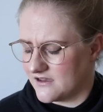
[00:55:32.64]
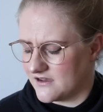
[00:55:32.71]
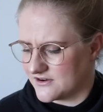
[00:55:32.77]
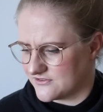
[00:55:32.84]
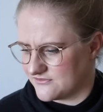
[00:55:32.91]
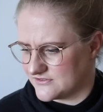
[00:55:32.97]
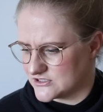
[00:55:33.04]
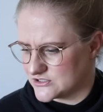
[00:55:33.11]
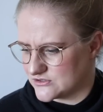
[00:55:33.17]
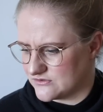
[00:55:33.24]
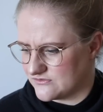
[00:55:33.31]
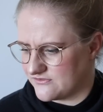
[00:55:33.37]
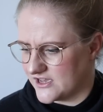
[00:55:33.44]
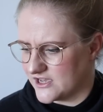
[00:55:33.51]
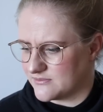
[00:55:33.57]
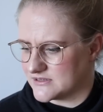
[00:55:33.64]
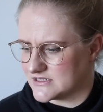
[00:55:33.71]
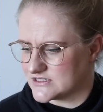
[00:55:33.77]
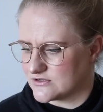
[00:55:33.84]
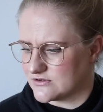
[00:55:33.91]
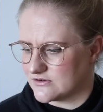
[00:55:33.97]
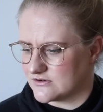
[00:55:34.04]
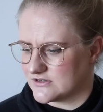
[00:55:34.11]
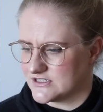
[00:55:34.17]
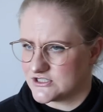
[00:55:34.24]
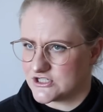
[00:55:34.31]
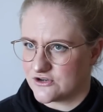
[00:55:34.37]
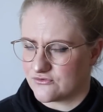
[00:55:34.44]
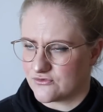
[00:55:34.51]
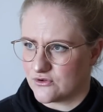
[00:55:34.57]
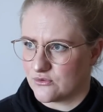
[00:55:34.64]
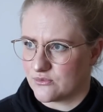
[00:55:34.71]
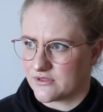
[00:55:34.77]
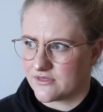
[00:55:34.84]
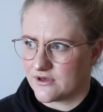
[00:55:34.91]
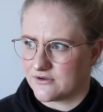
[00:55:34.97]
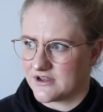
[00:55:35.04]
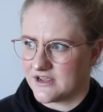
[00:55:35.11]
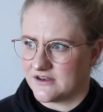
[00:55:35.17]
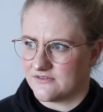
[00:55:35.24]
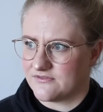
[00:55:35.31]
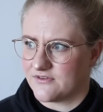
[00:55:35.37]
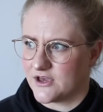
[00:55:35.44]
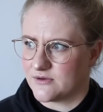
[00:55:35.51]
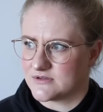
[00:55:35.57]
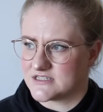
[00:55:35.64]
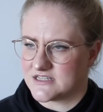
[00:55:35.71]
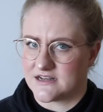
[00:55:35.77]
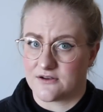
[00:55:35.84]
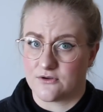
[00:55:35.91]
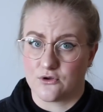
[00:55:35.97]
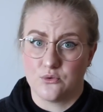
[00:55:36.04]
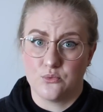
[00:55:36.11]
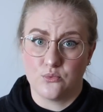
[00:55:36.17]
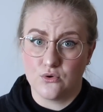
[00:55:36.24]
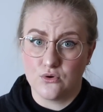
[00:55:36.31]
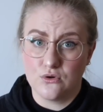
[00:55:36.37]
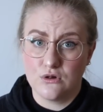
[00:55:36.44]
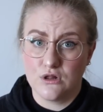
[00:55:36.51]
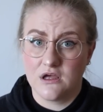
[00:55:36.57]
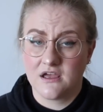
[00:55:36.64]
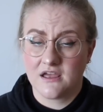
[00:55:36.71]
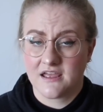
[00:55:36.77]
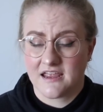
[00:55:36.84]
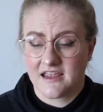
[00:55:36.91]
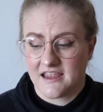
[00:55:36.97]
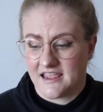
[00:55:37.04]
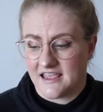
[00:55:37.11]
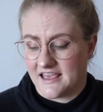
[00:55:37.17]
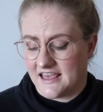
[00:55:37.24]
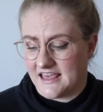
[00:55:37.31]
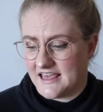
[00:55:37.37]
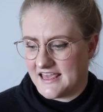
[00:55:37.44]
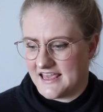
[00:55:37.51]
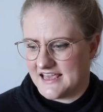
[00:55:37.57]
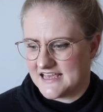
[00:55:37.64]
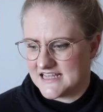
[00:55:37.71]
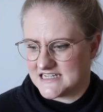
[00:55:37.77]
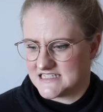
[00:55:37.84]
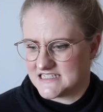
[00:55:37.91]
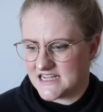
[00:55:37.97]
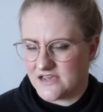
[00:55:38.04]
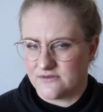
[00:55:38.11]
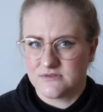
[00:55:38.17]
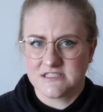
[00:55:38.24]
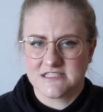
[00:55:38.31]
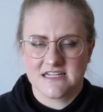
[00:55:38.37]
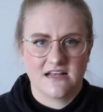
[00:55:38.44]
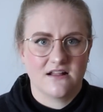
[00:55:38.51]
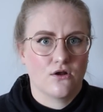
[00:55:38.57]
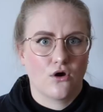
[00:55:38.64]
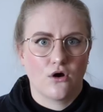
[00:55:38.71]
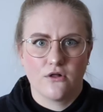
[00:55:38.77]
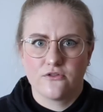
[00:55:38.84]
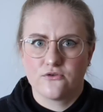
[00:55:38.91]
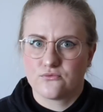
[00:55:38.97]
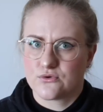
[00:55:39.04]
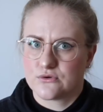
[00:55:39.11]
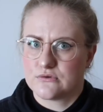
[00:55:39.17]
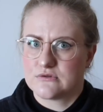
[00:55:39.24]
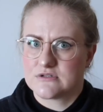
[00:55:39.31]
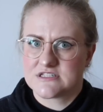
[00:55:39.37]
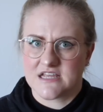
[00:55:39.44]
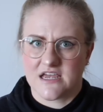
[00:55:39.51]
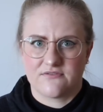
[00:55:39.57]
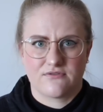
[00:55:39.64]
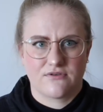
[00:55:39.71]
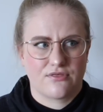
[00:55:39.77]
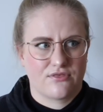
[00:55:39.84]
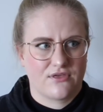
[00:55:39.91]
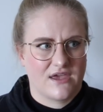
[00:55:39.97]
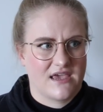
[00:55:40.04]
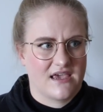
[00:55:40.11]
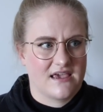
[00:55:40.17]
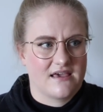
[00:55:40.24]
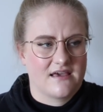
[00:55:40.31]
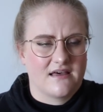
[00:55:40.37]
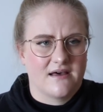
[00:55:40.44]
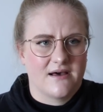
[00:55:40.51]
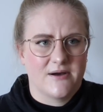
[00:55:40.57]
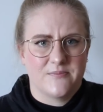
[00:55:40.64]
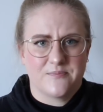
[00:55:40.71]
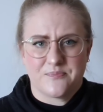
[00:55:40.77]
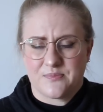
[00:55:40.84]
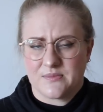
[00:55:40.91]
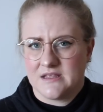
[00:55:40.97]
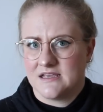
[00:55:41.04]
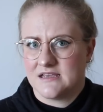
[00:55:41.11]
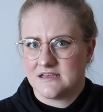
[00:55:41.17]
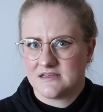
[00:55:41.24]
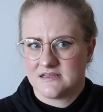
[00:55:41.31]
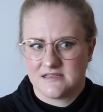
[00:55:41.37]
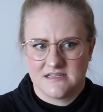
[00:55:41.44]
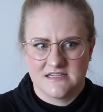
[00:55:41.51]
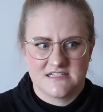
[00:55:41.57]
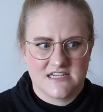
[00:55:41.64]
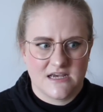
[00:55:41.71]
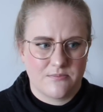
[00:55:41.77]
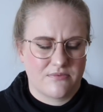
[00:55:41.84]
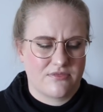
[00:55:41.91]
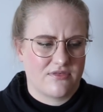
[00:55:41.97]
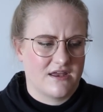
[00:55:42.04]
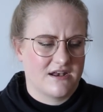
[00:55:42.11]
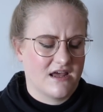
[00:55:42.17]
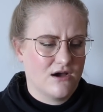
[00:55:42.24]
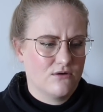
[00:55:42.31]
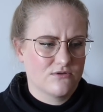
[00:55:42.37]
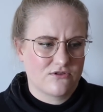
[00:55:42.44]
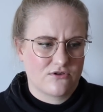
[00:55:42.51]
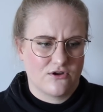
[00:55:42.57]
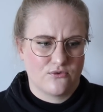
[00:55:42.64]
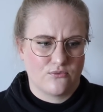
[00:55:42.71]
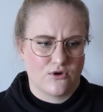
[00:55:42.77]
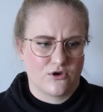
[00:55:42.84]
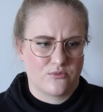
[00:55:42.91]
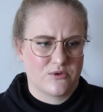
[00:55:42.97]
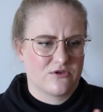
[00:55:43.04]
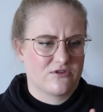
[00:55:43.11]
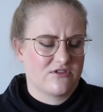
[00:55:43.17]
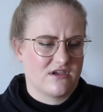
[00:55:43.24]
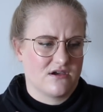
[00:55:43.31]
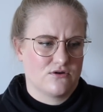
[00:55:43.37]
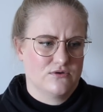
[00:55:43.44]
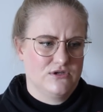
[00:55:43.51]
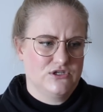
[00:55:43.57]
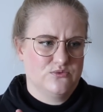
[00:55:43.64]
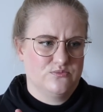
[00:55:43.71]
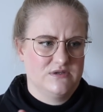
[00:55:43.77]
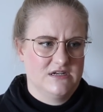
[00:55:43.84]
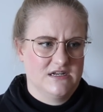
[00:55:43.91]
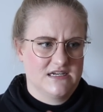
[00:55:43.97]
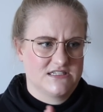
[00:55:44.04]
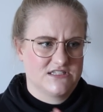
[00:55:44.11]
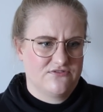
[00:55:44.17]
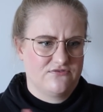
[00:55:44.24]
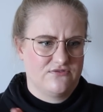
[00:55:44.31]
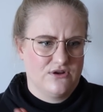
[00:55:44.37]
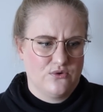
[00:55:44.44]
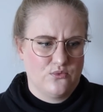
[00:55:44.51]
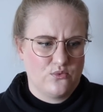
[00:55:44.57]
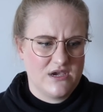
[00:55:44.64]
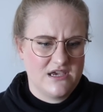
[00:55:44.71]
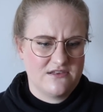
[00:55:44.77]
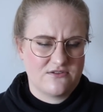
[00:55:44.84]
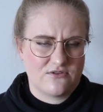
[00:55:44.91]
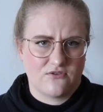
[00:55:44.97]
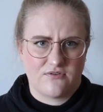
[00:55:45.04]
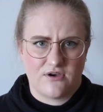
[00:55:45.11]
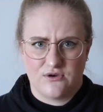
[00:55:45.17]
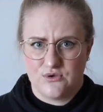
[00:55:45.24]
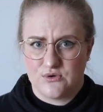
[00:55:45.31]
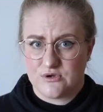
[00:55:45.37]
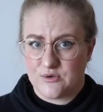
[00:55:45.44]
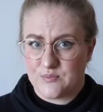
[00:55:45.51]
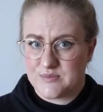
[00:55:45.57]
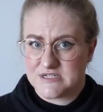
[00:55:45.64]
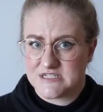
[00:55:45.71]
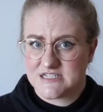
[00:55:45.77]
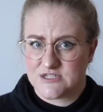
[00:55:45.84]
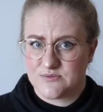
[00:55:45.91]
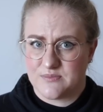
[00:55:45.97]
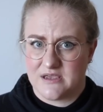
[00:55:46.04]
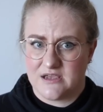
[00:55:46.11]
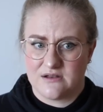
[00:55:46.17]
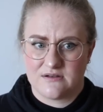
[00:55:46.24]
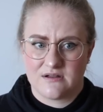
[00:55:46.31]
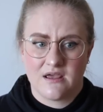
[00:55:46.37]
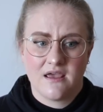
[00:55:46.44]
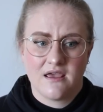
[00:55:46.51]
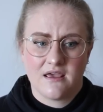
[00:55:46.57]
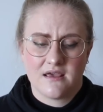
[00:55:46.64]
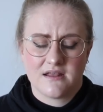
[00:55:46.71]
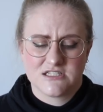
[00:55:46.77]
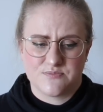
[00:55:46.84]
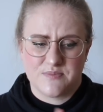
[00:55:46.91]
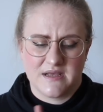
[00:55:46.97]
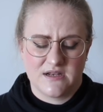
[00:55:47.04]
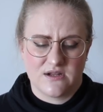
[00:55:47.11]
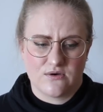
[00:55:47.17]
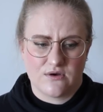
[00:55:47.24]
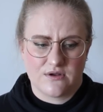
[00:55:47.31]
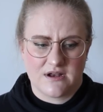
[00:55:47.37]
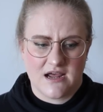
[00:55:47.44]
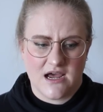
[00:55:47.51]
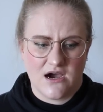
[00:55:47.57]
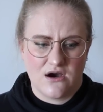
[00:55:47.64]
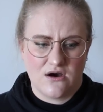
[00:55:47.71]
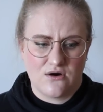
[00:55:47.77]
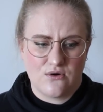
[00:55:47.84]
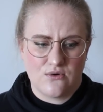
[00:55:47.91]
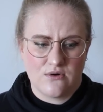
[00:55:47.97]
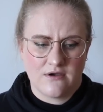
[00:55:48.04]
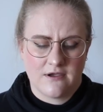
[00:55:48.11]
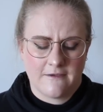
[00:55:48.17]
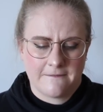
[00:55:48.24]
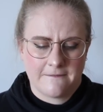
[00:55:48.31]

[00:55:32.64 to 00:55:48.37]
artificial fibers, or in general without any fibers that are not wool. and I will tell all the rules, everything in depth and how it's going to work, because there are going to be like different ways of how you can participate depending on how